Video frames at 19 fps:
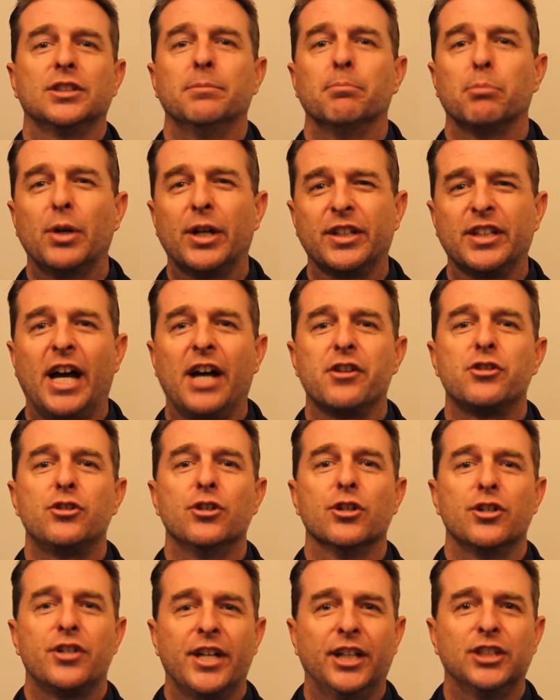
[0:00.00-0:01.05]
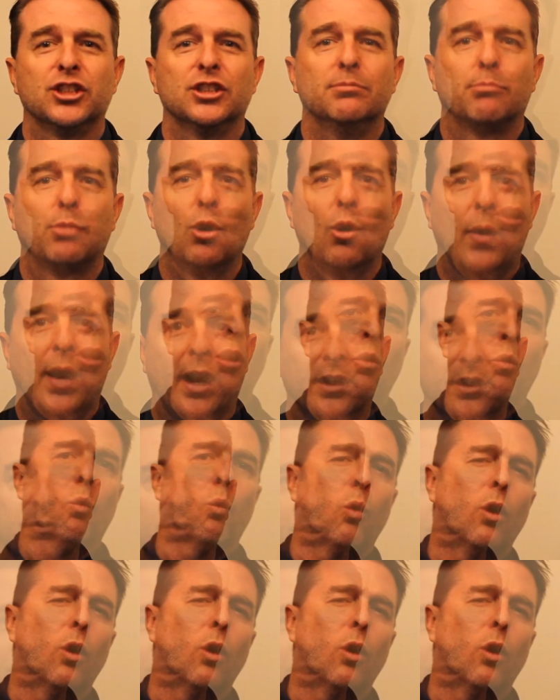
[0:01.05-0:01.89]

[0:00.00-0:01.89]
and bring that to your attention proactively.